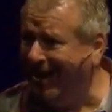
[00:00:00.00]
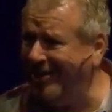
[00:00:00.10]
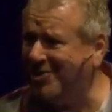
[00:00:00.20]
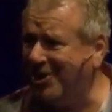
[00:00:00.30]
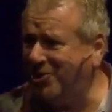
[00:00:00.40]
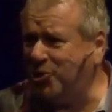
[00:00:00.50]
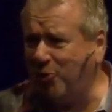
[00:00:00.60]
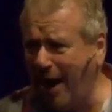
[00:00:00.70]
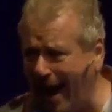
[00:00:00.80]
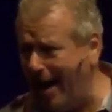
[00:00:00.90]
It's a
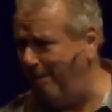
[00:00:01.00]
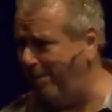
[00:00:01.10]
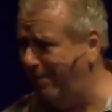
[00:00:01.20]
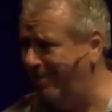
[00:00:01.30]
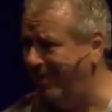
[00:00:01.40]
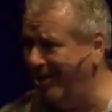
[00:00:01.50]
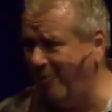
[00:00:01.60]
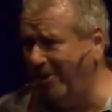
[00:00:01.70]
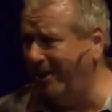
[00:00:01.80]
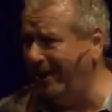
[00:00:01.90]
trap. It
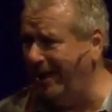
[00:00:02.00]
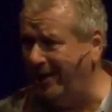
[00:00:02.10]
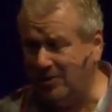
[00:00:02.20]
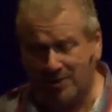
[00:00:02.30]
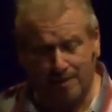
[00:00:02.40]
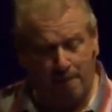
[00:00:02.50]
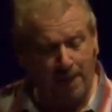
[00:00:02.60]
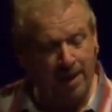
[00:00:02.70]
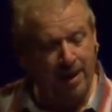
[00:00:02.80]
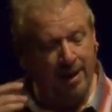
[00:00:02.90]
really is.
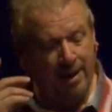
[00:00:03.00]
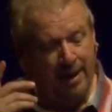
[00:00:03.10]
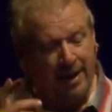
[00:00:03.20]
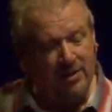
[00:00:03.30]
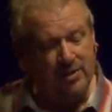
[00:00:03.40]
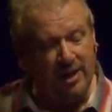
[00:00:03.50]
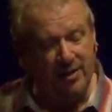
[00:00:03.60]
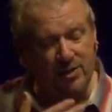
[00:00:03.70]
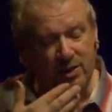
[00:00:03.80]
He says